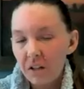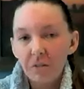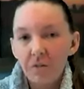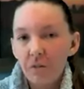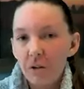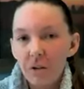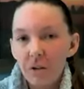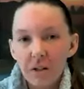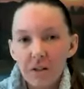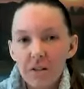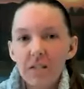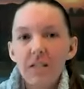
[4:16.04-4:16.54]
or
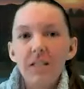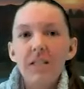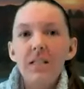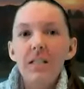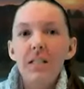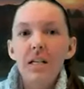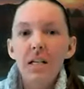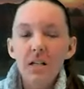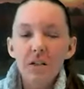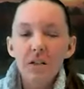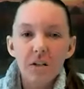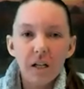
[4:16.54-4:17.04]
400 to
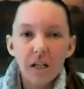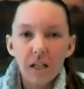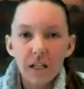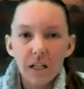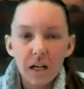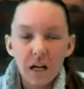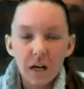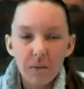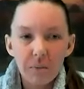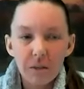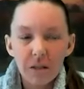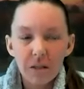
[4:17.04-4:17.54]
600.
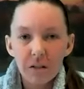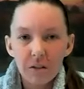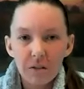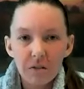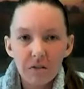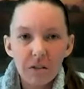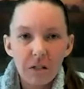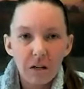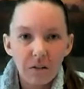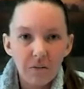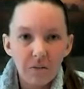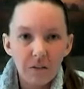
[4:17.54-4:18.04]
I mean,
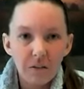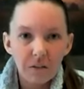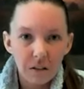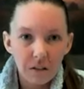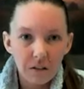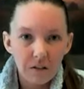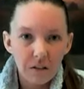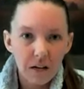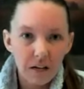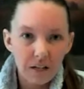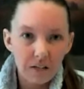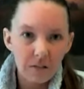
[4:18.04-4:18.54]
there's
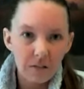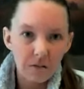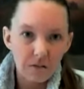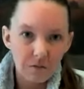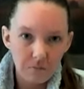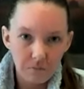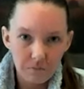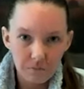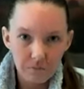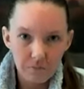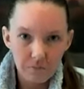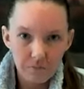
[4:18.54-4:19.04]
definitely, as
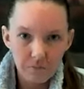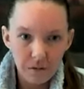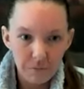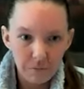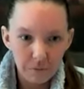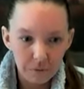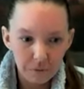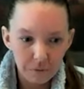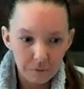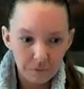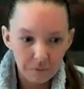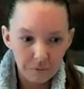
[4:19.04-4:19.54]

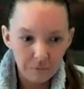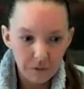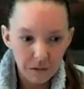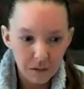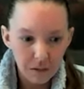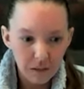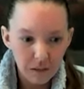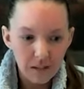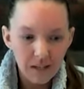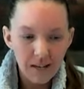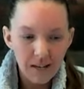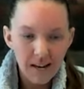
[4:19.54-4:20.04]
people
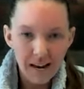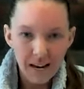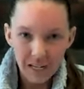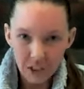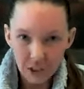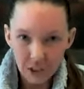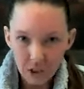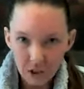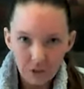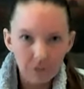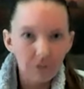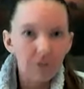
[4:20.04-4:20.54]

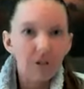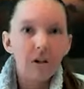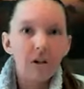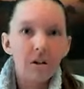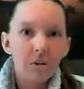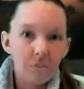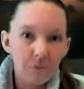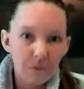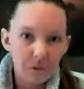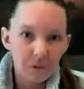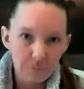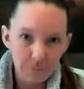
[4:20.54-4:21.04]
age in their
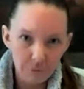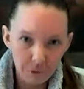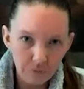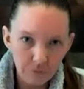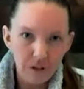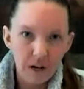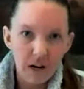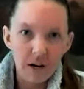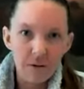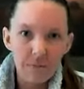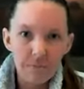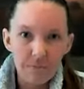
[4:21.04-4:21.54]
homes and move
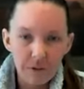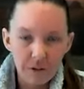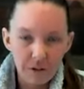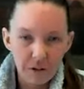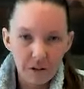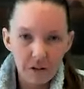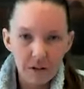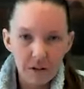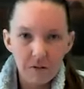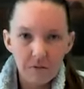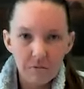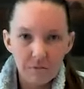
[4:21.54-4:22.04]
up, they're
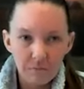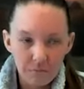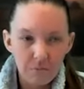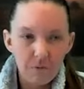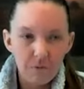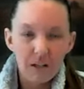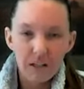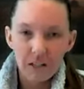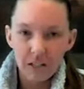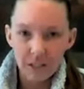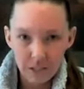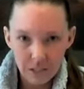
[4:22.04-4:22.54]
going to
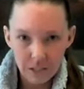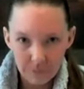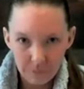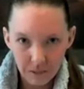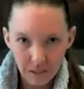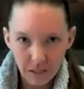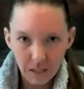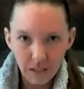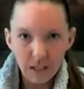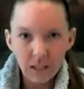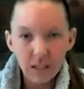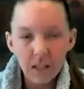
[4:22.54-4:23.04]
want to
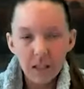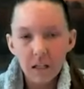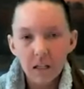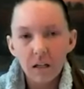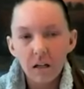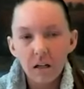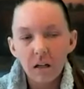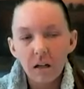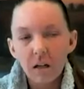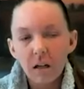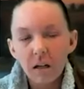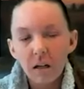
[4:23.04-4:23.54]
expand.
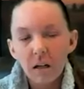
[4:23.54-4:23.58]
And